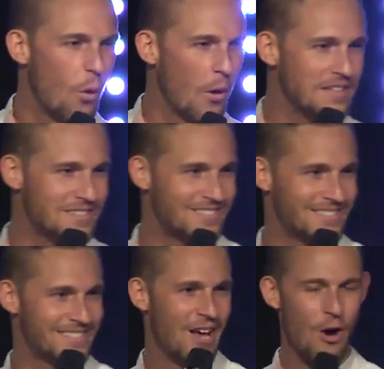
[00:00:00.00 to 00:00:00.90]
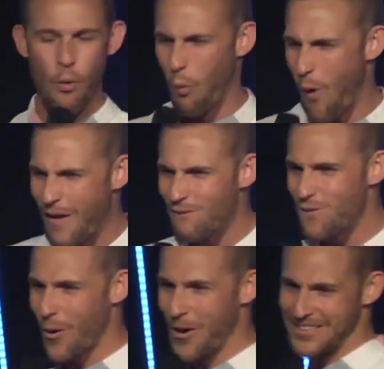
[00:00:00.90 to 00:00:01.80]
voice, one
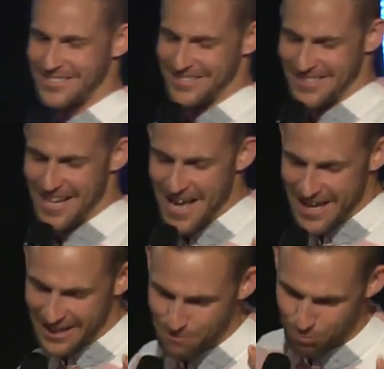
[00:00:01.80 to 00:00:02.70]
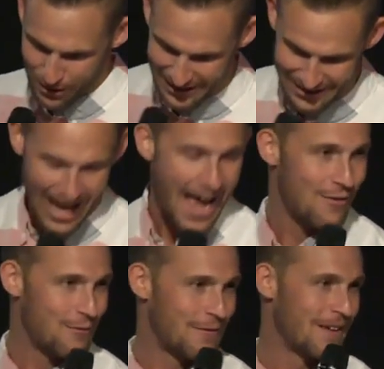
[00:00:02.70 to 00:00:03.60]
voice can bring
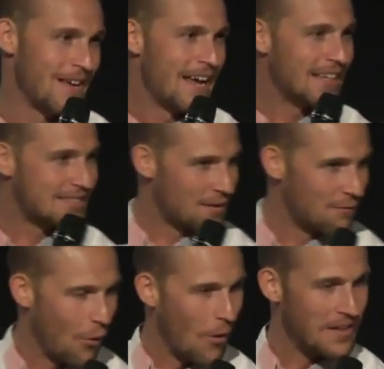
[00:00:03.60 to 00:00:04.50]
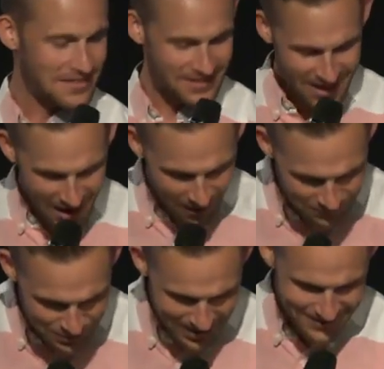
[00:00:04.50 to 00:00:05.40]
life. It's the voice
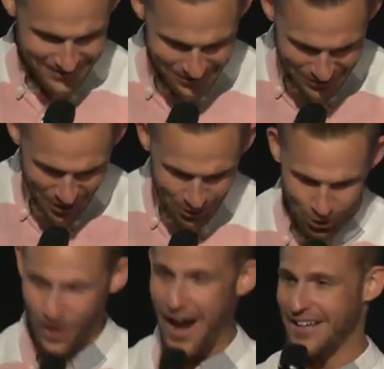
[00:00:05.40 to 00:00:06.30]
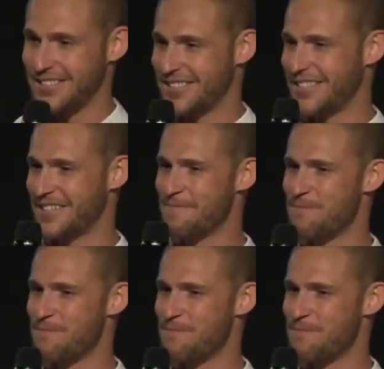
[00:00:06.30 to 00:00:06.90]
of Jesus Christ.